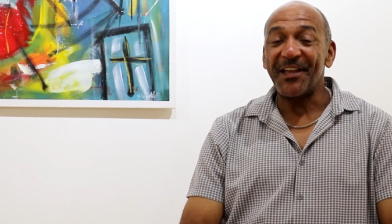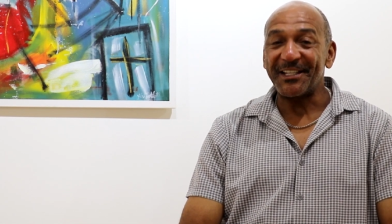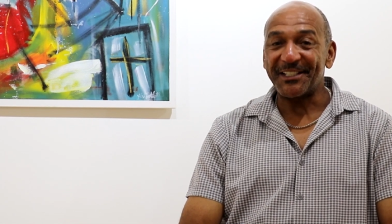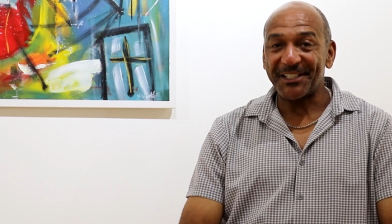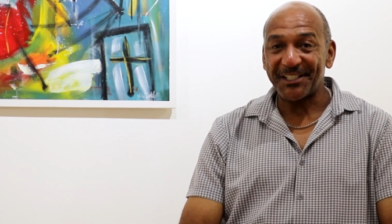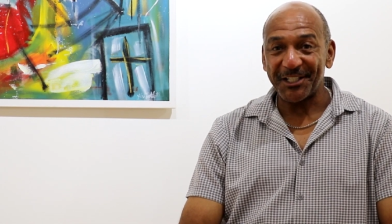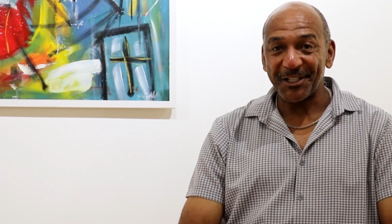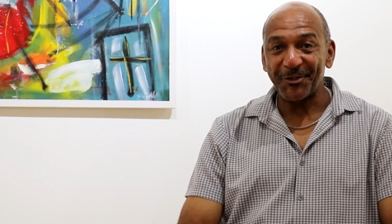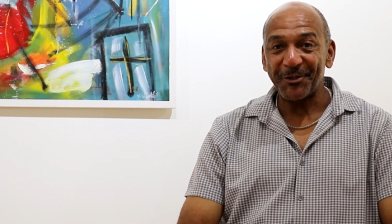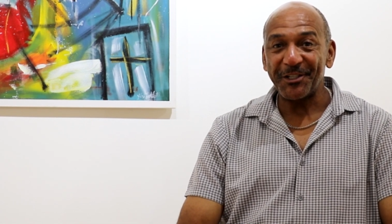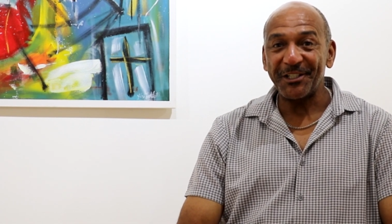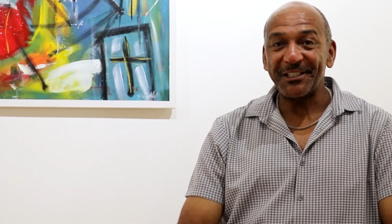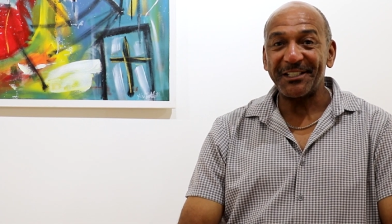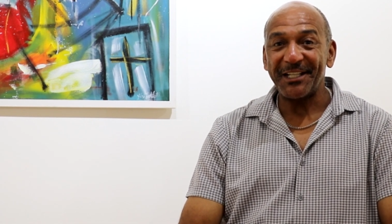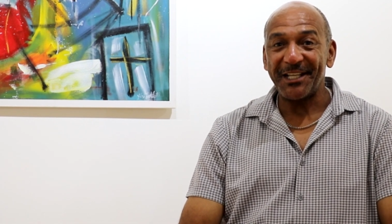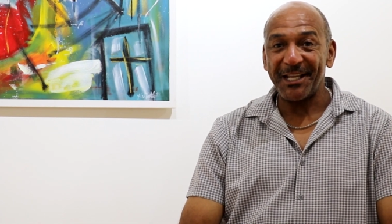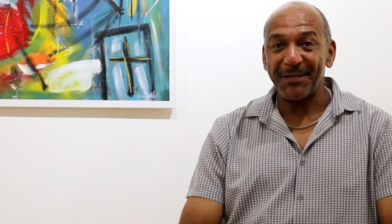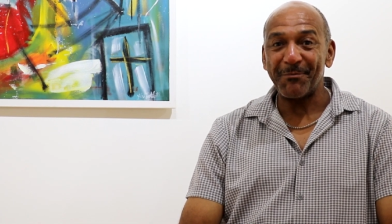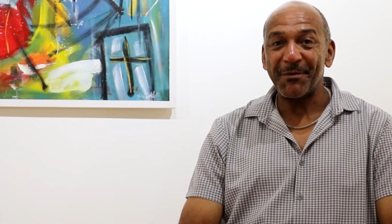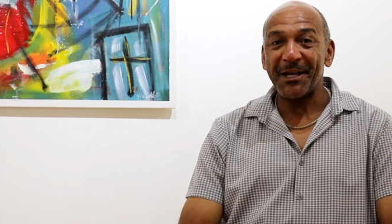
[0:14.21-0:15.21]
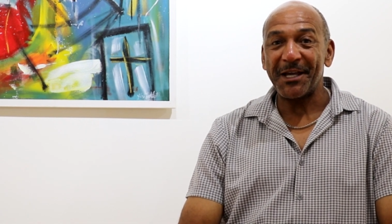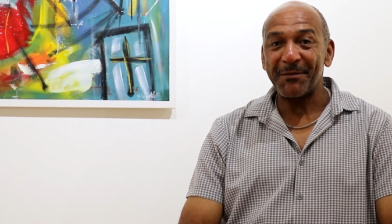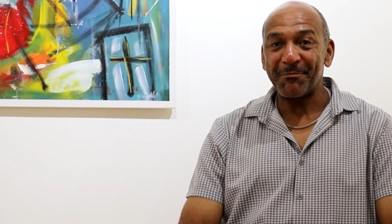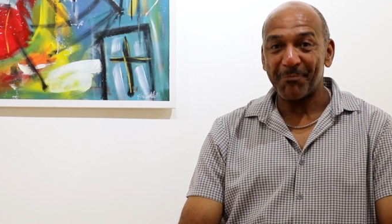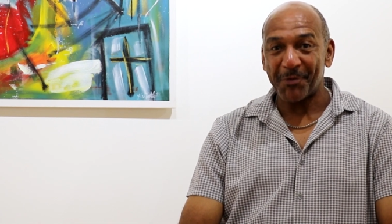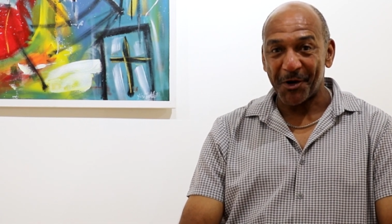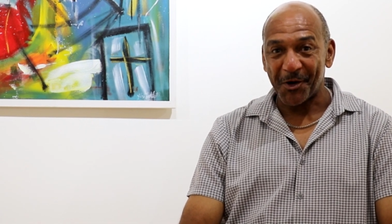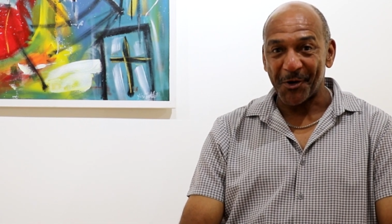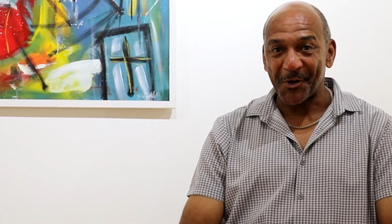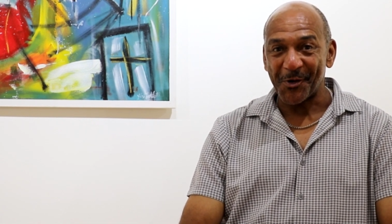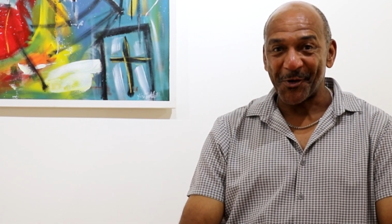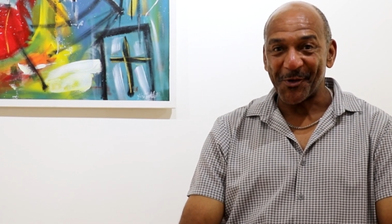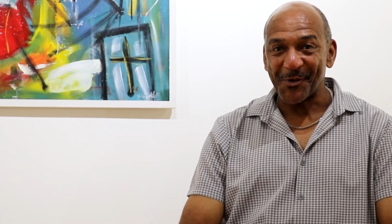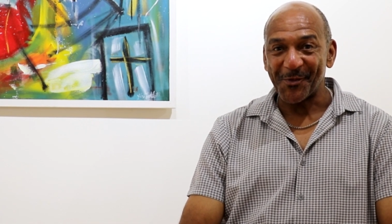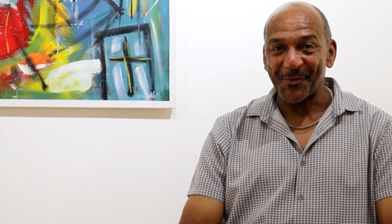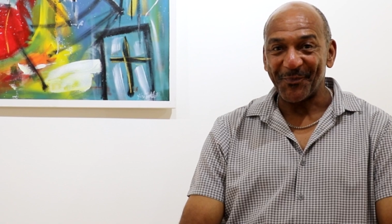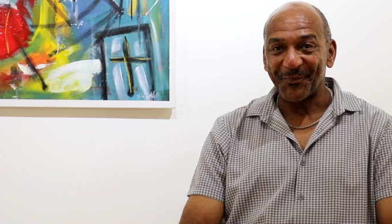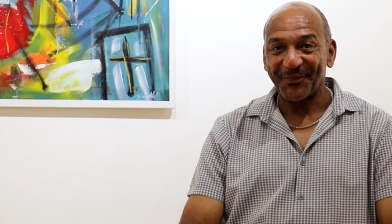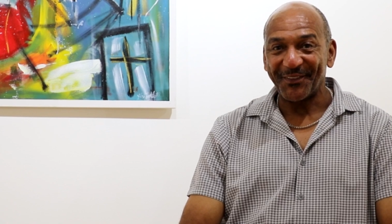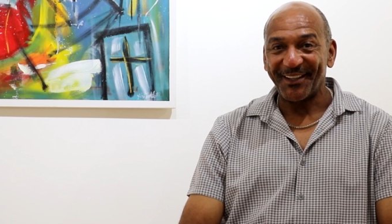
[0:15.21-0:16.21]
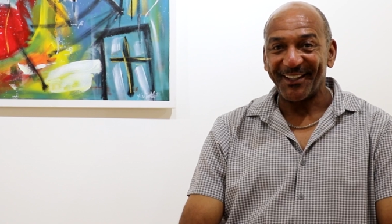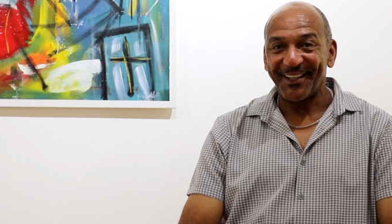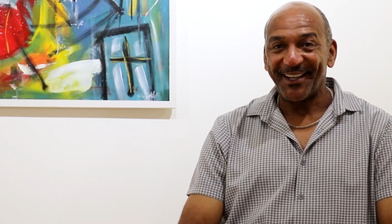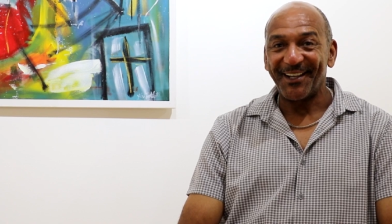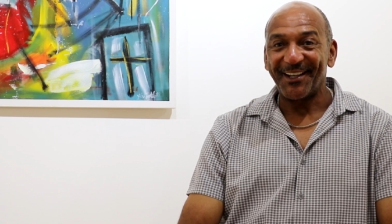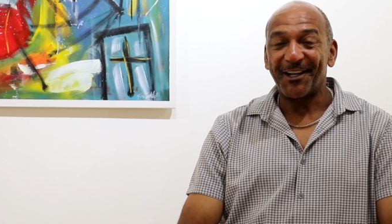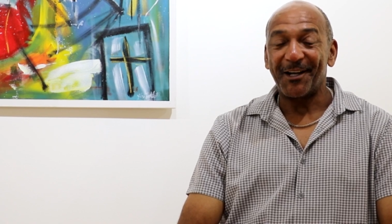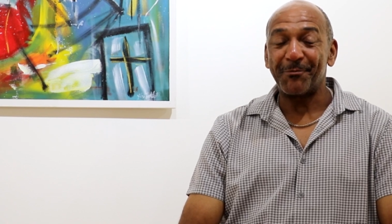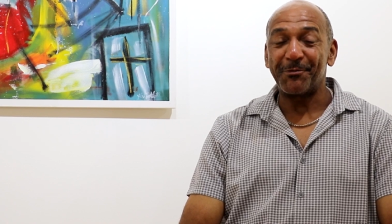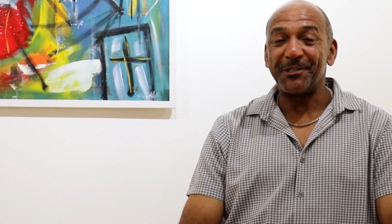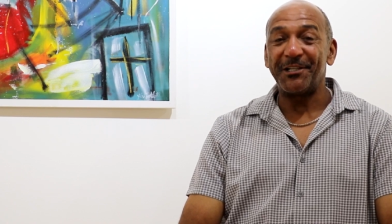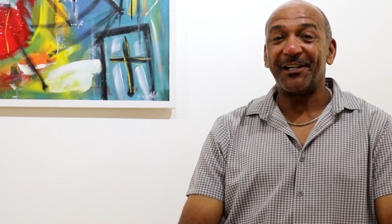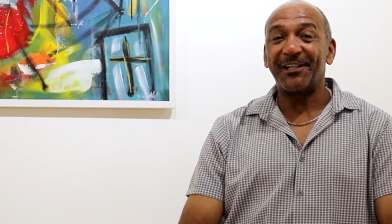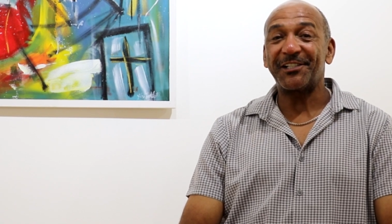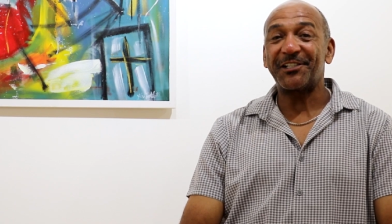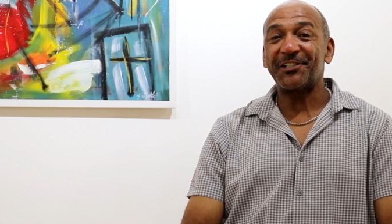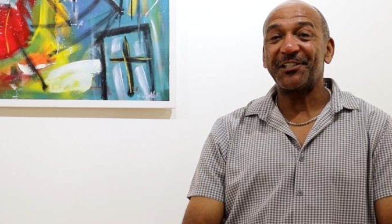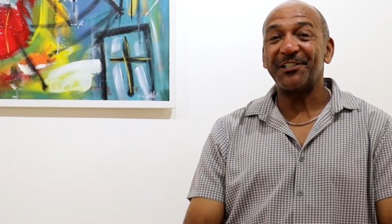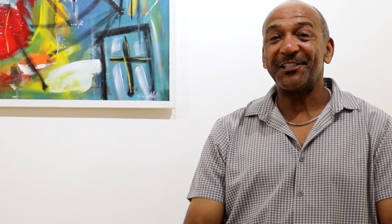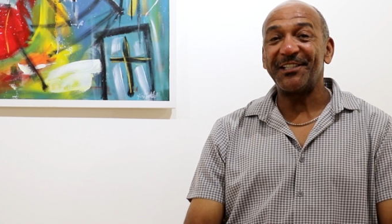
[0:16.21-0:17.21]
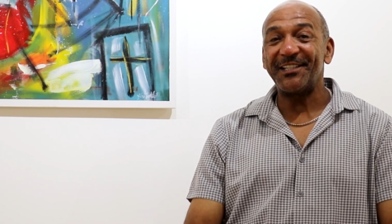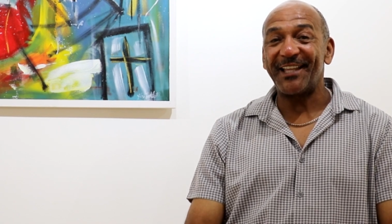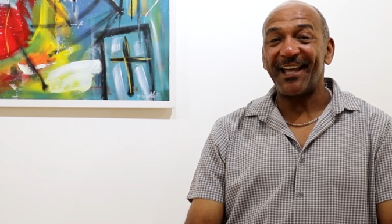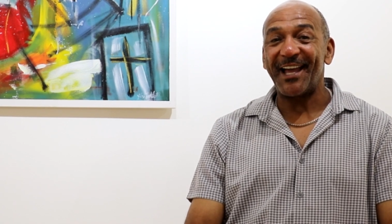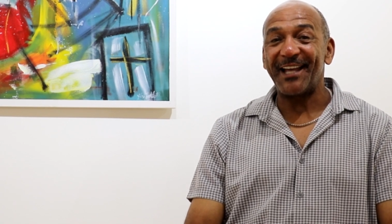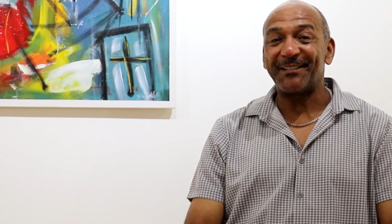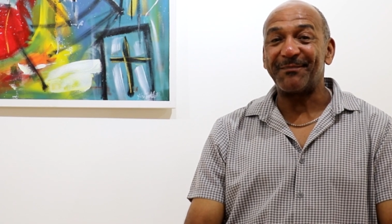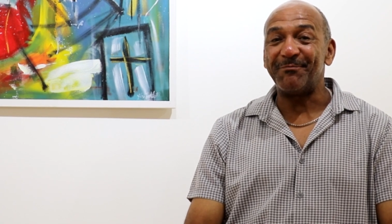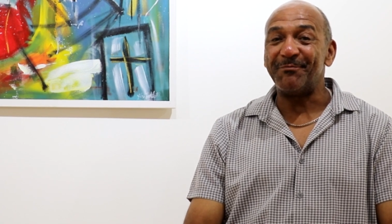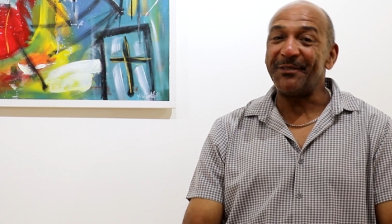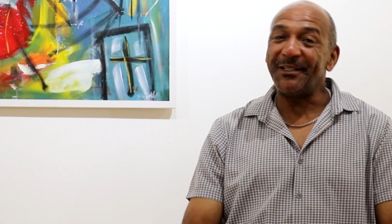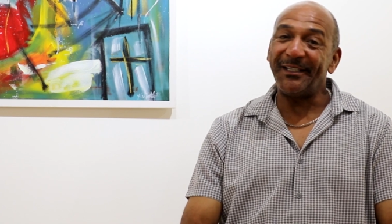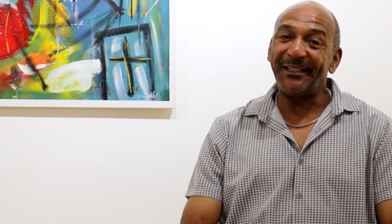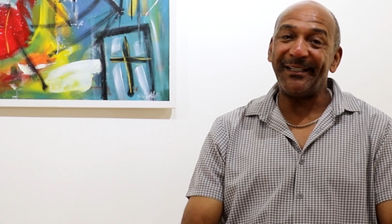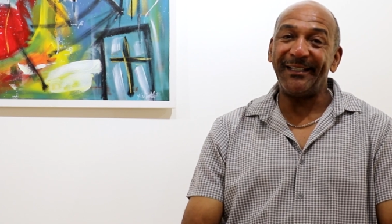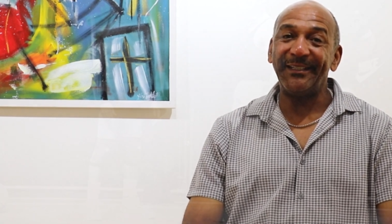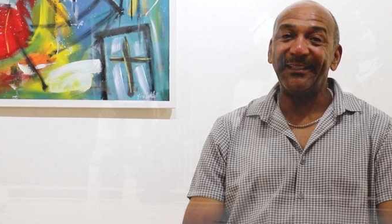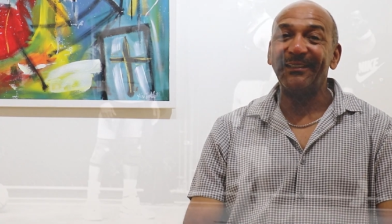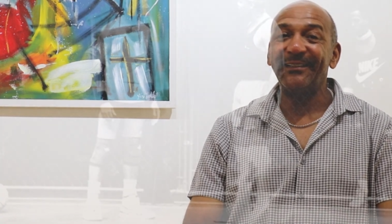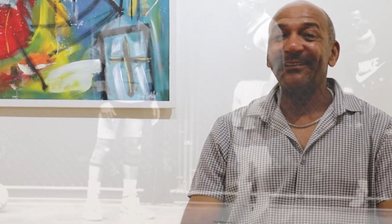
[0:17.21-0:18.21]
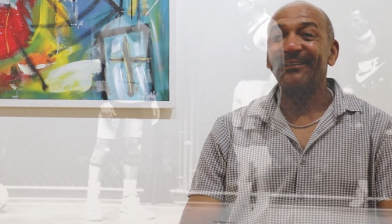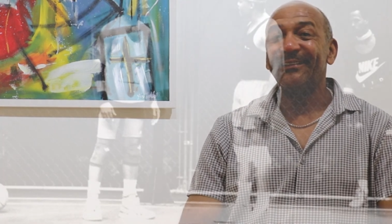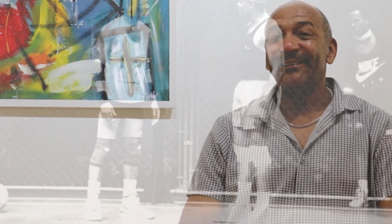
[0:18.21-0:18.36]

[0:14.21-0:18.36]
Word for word: that serious He-Man Ball. a production that me,